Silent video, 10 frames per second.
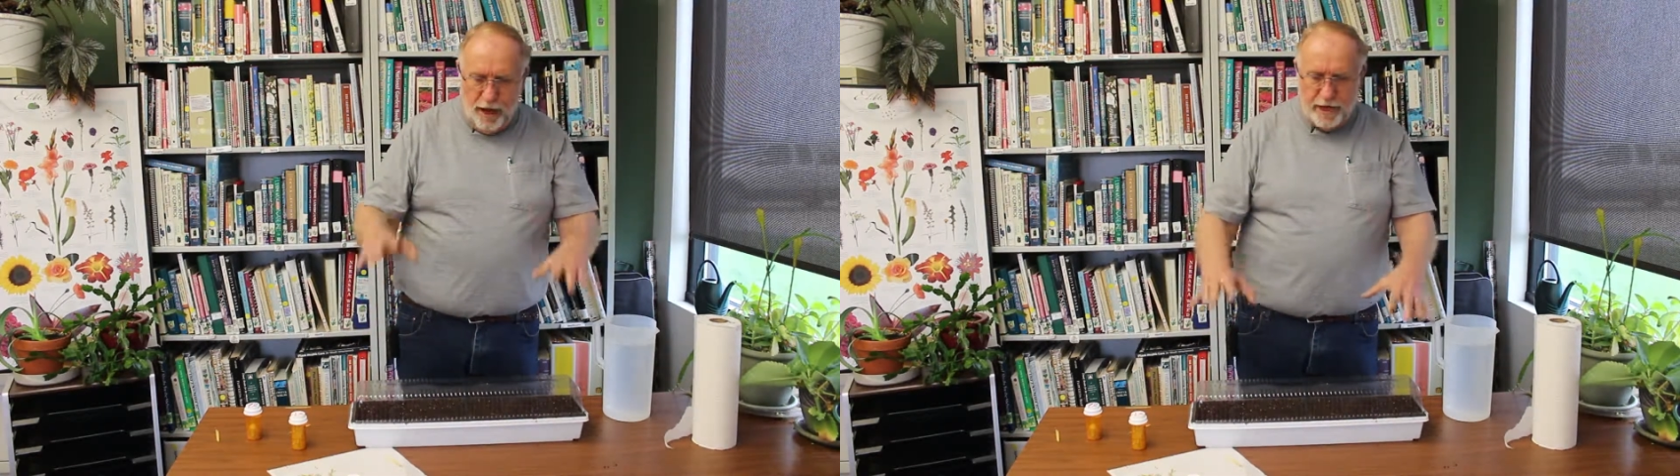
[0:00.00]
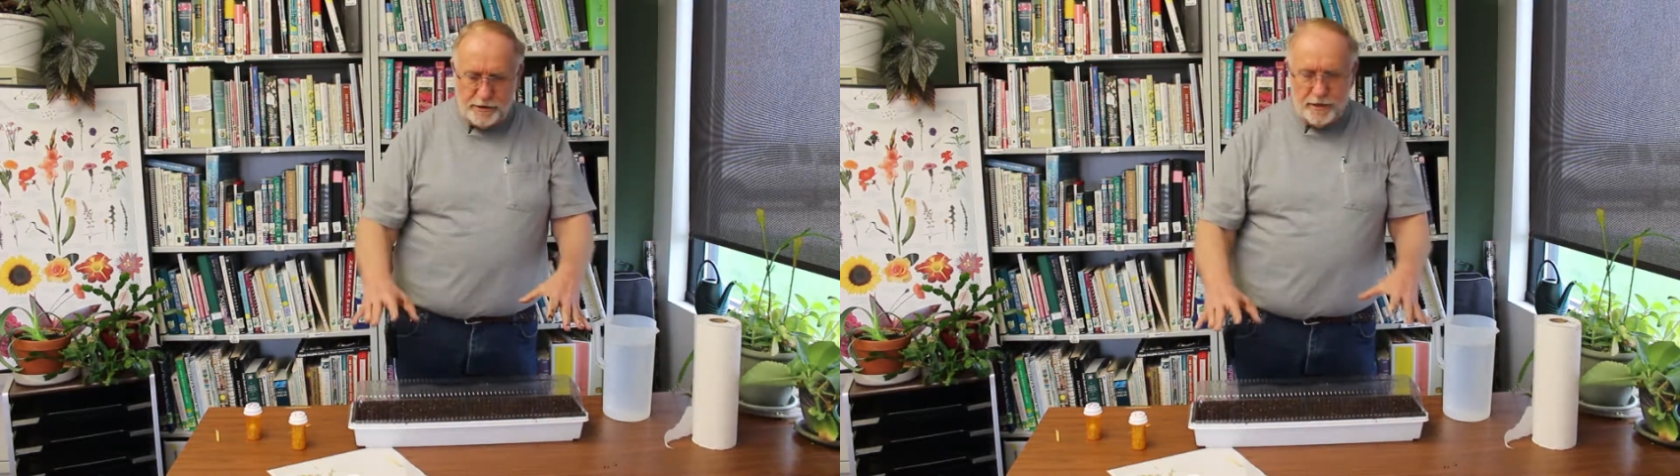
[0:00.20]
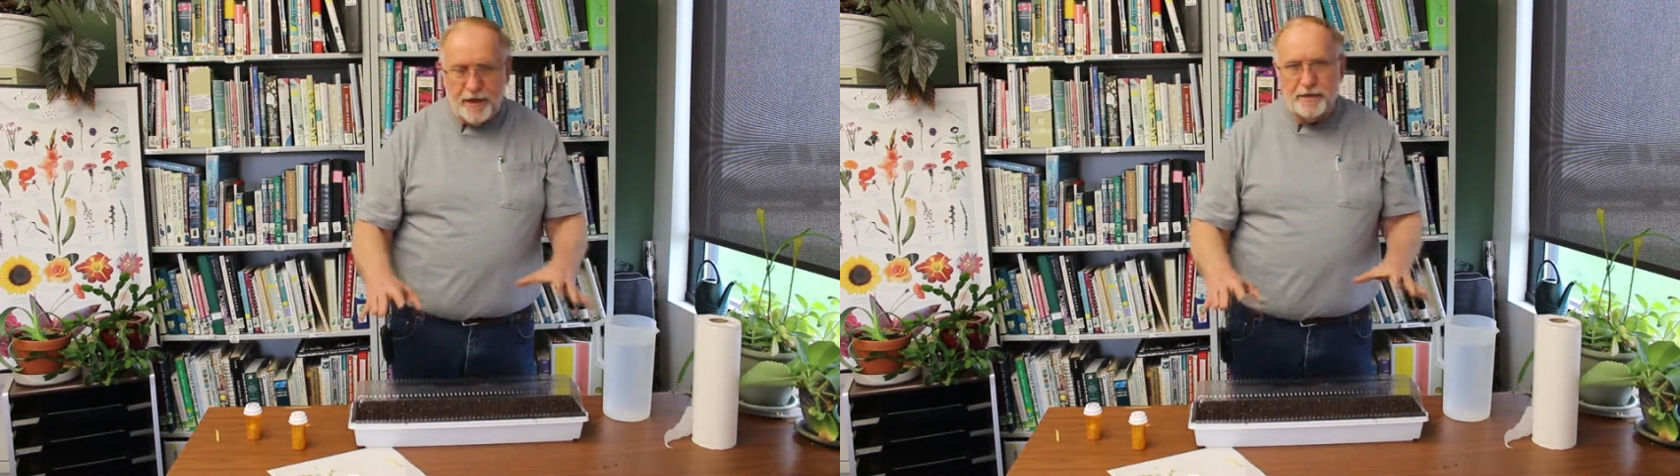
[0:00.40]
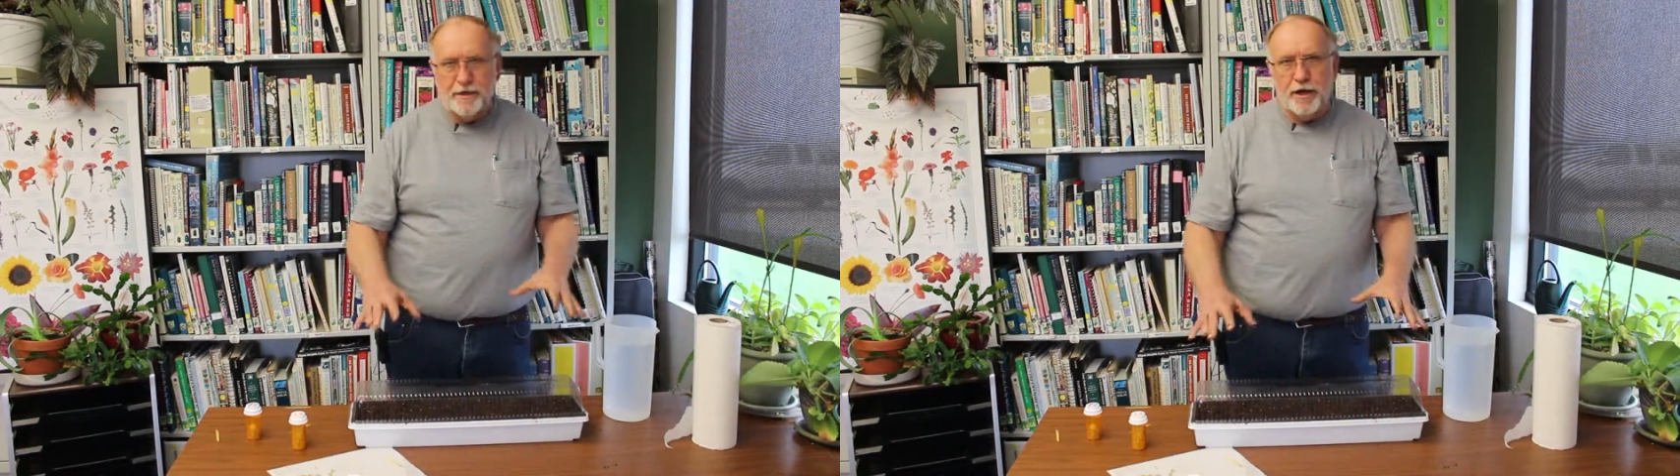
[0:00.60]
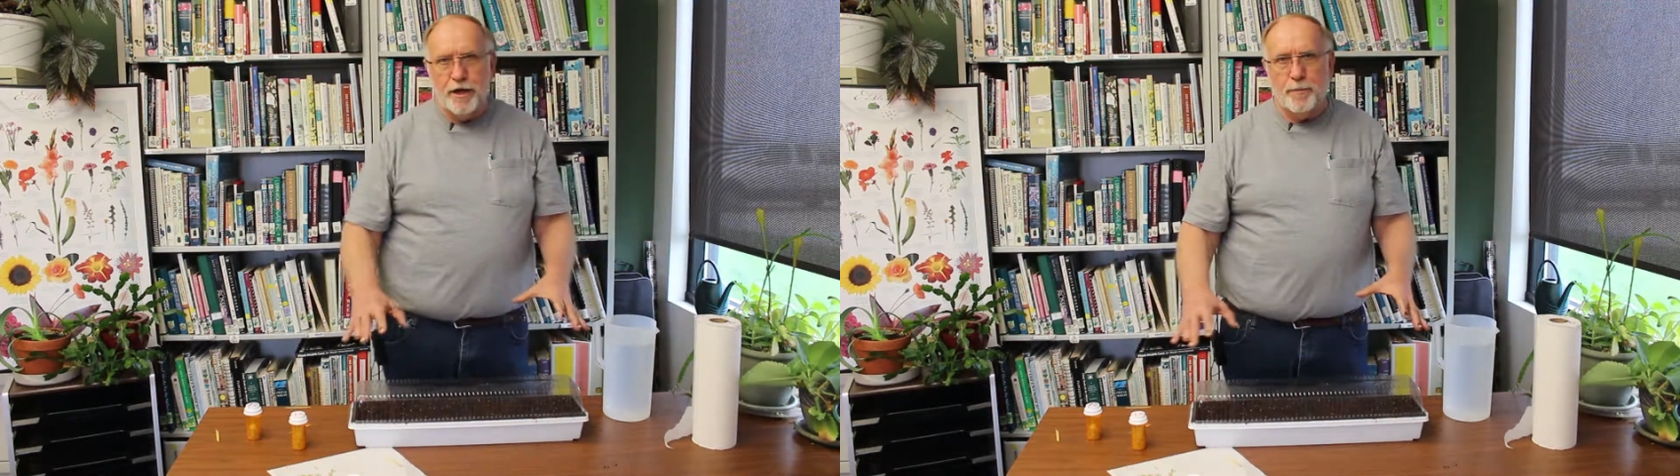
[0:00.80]
lights that I
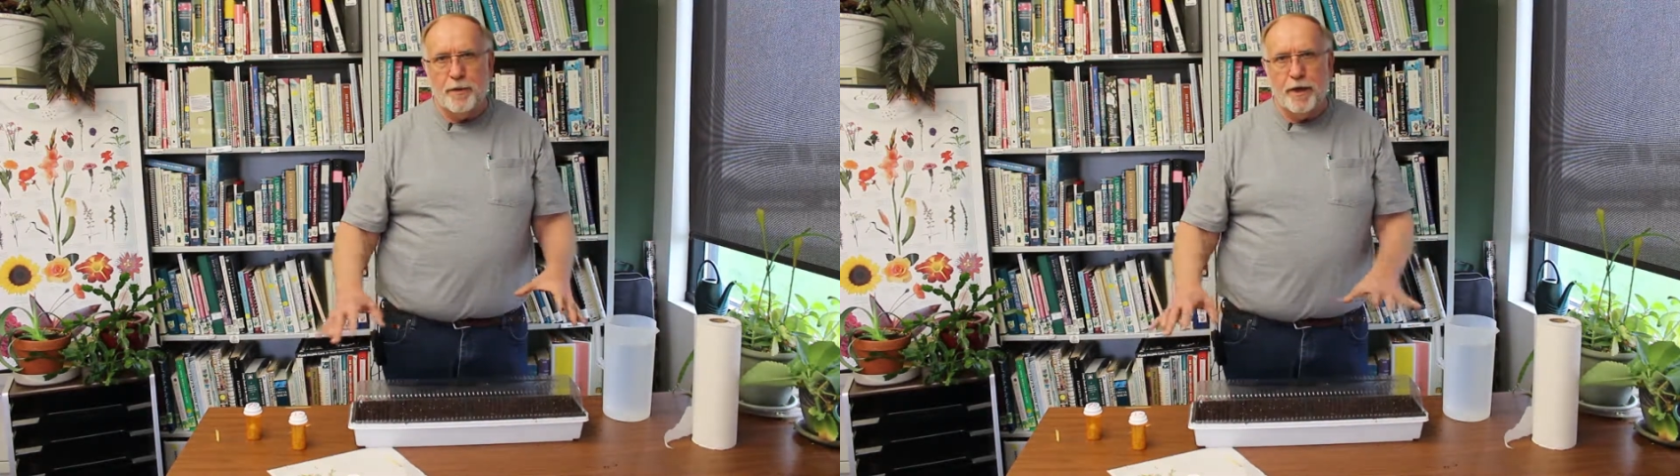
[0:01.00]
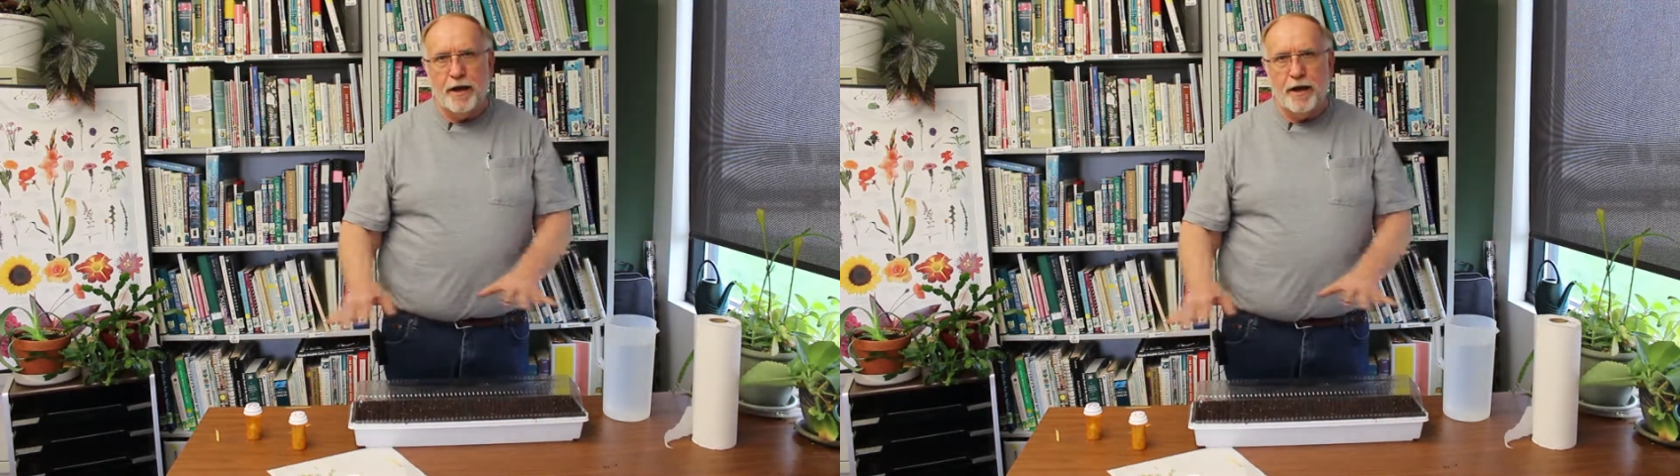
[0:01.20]
set up,